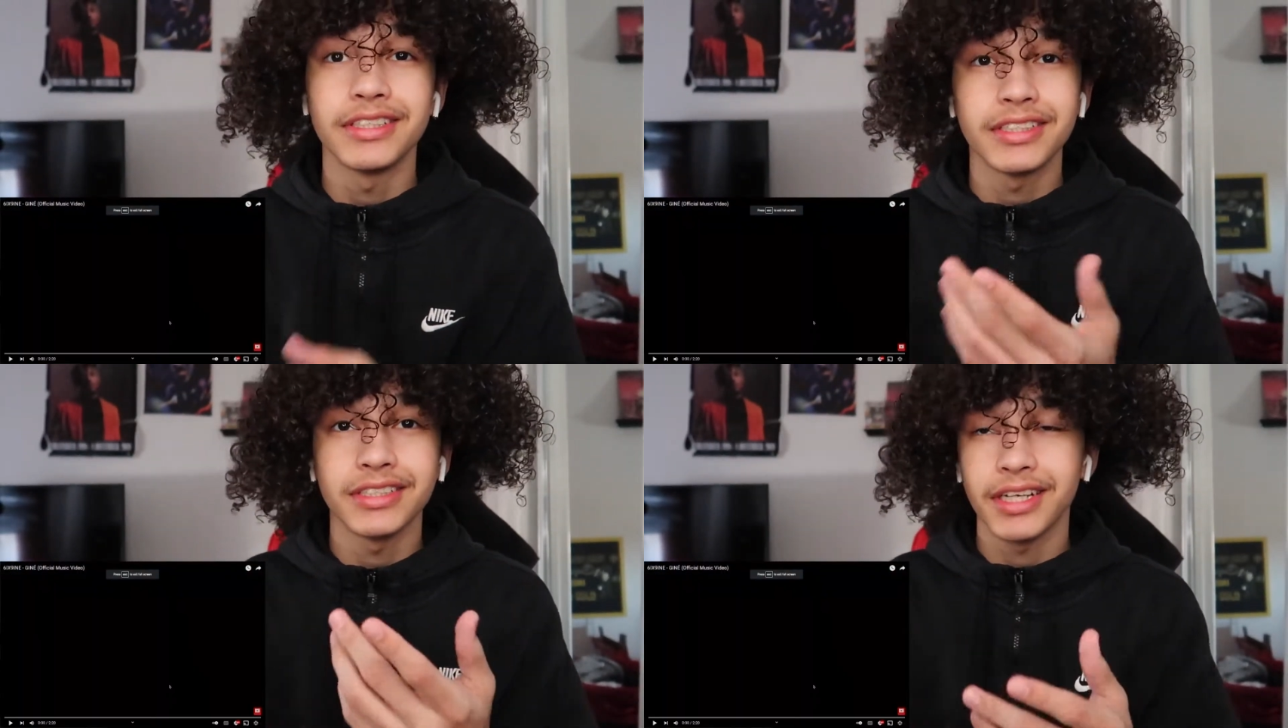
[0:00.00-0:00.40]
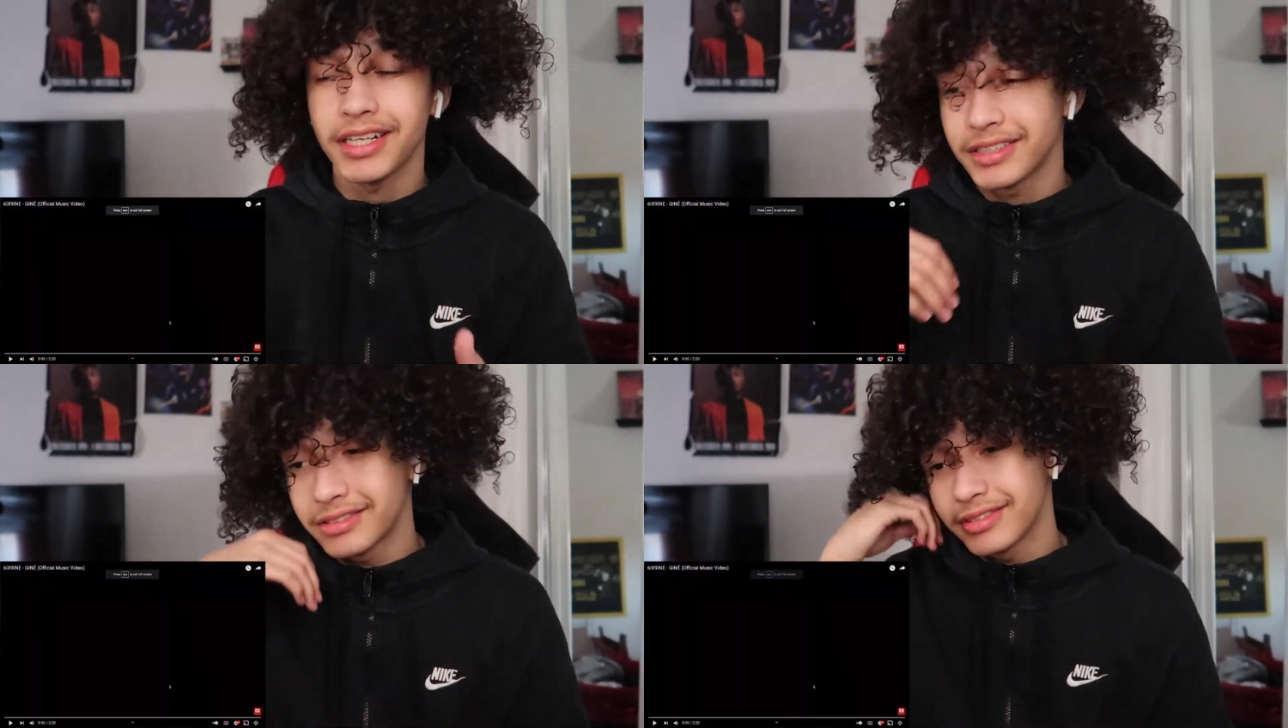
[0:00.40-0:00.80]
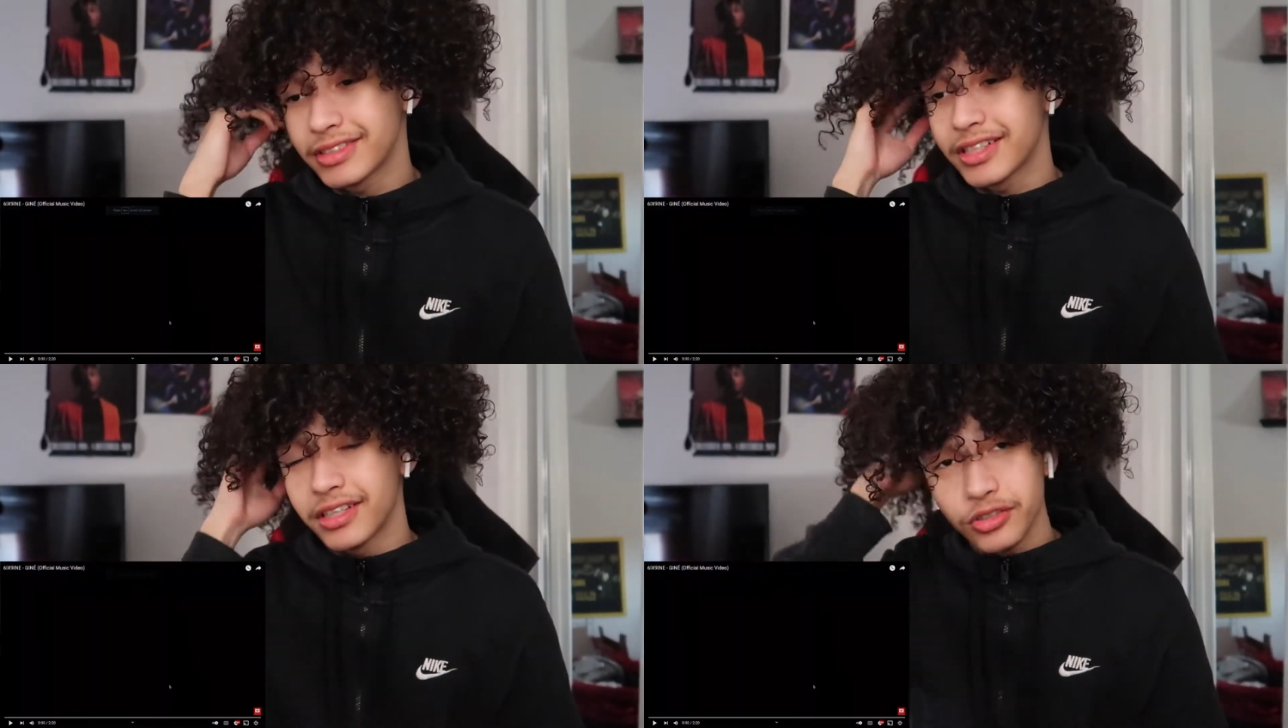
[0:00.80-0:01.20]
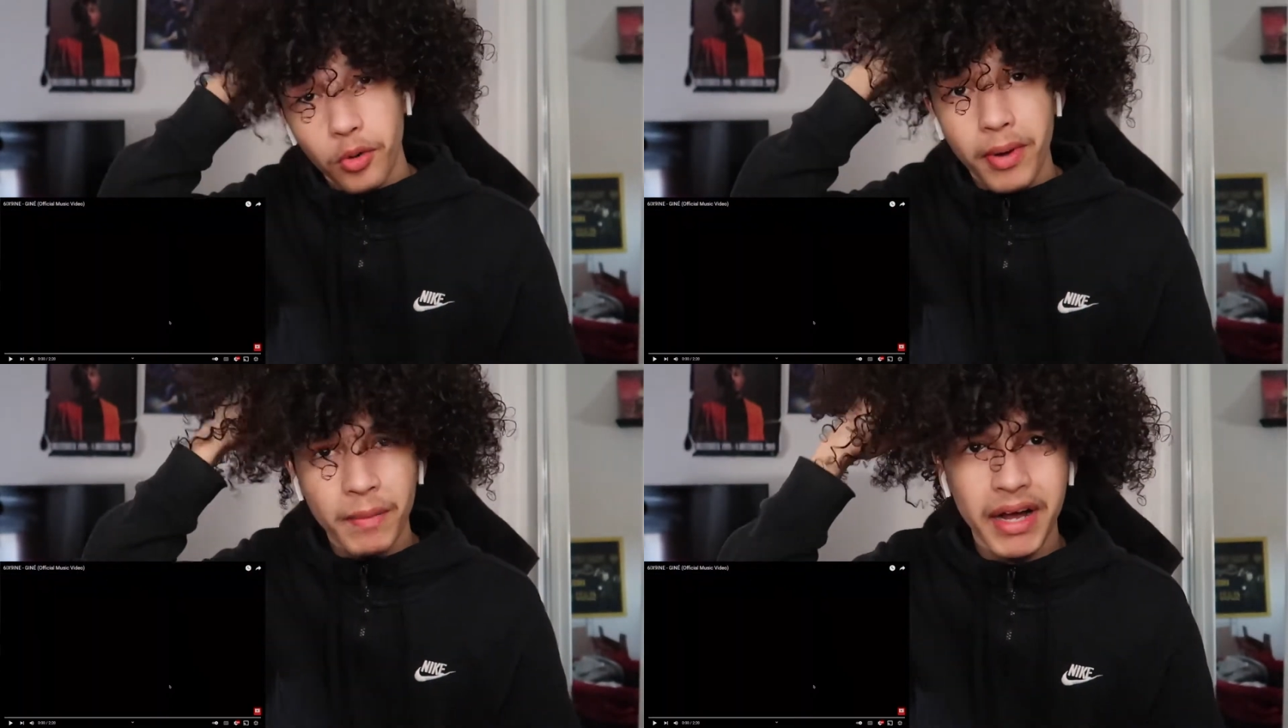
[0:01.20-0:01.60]
6ix9ine, let's get it.
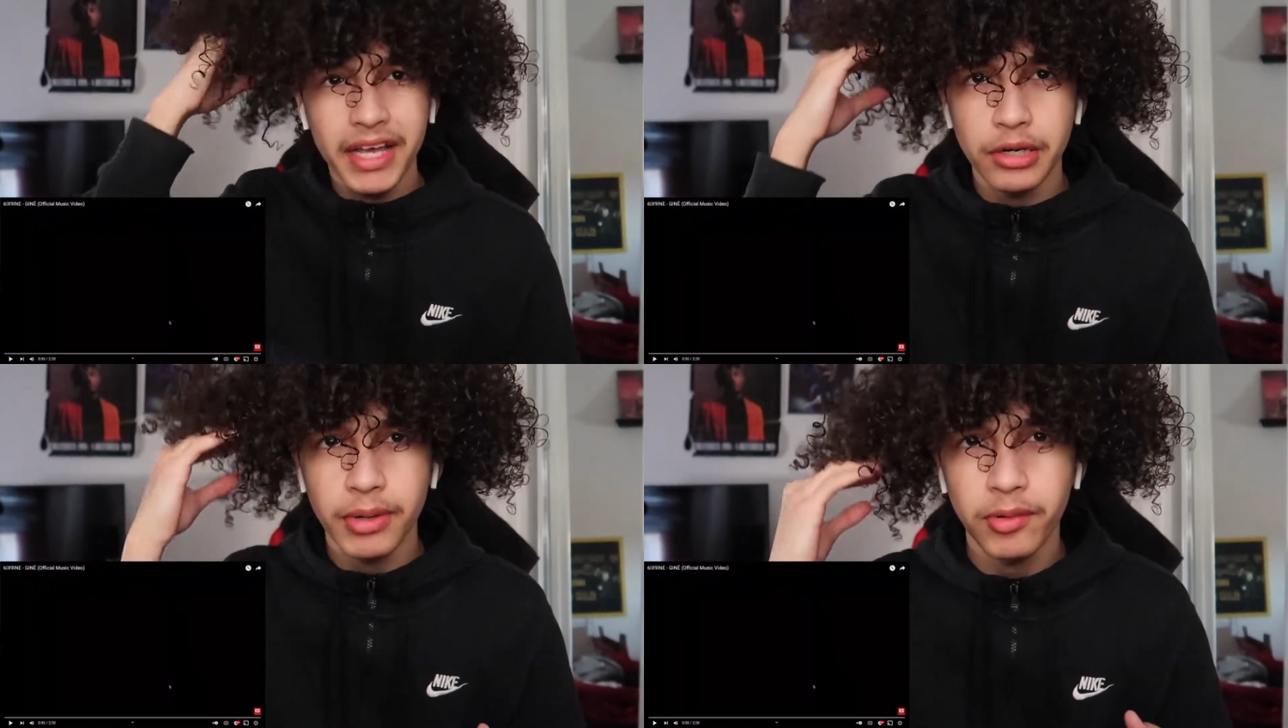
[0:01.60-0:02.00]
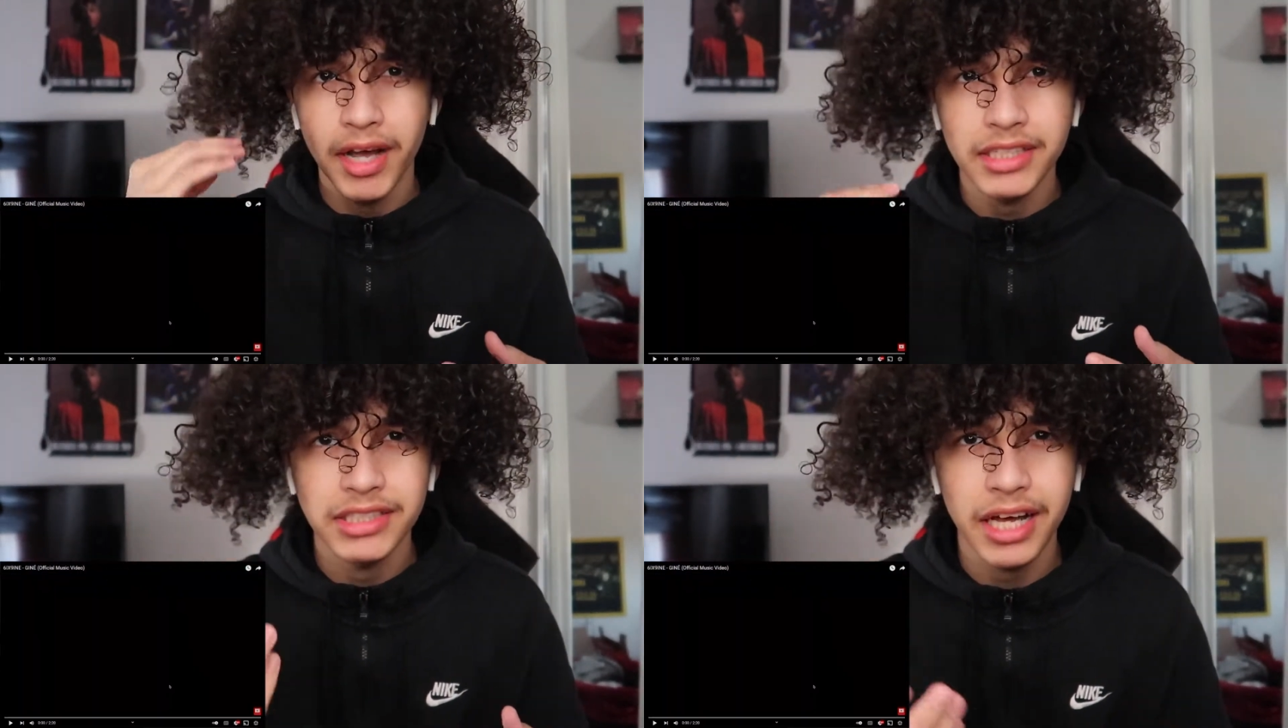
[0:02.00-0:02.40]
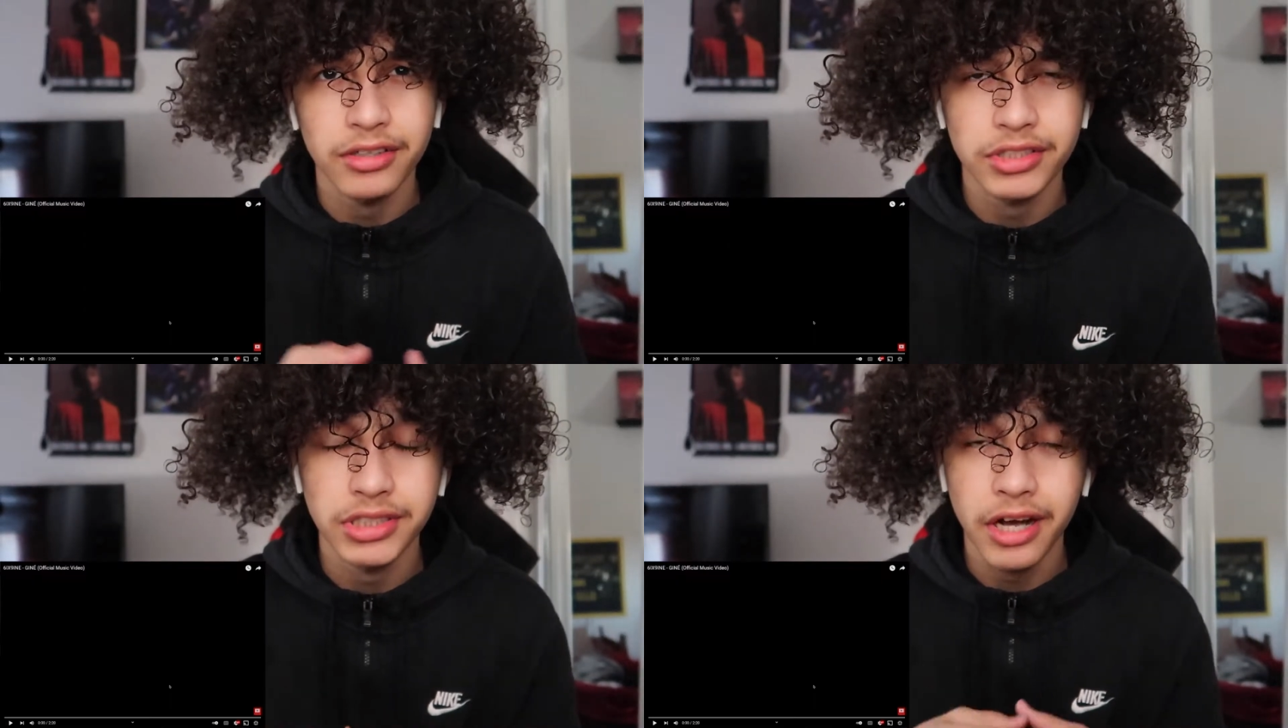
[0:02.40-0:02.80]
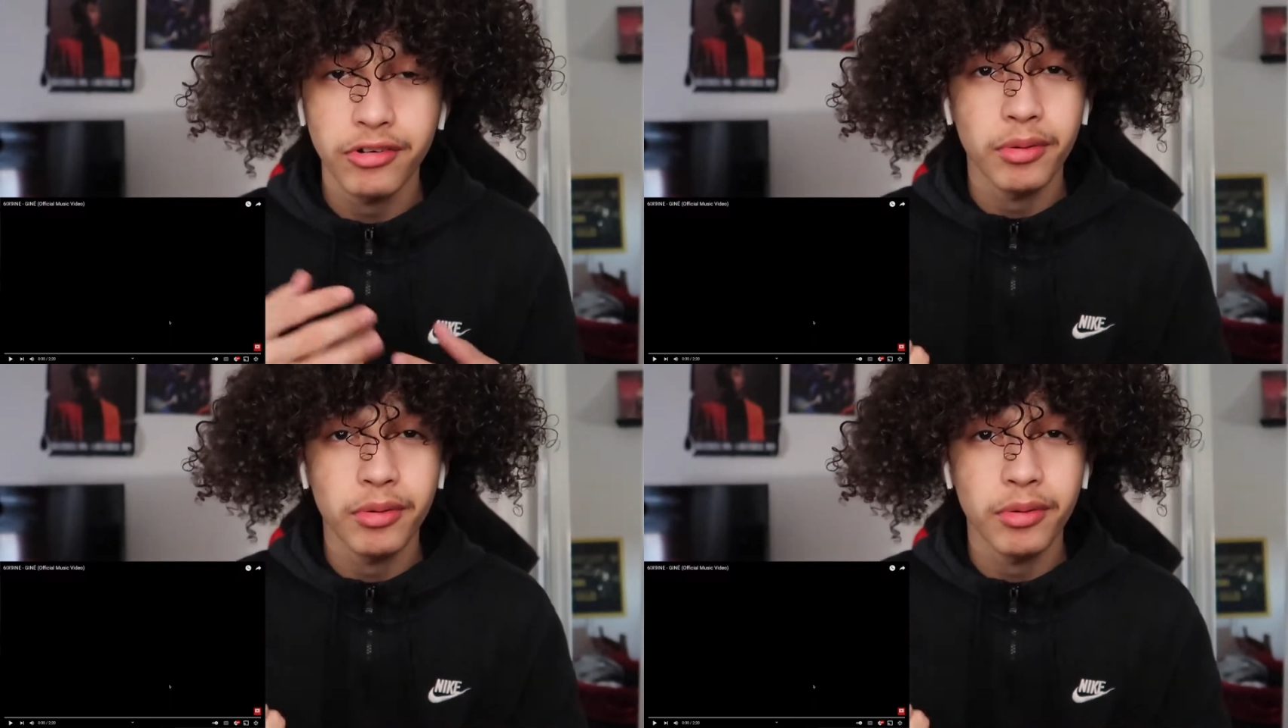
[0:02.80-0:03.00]
Don't mind my hair, by the way. I just got out the shower.